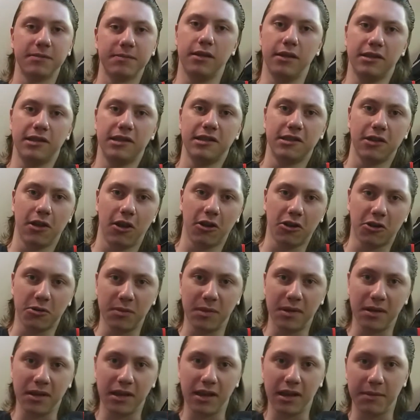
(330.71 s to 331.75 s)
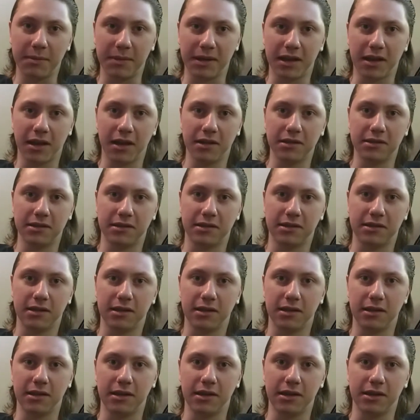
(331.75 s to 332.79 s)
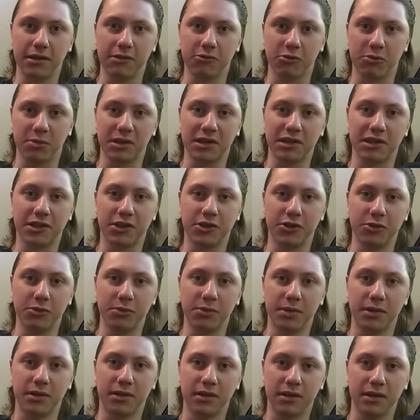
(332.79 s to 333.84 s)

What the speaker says: This is ultimately because the Rubik's Cube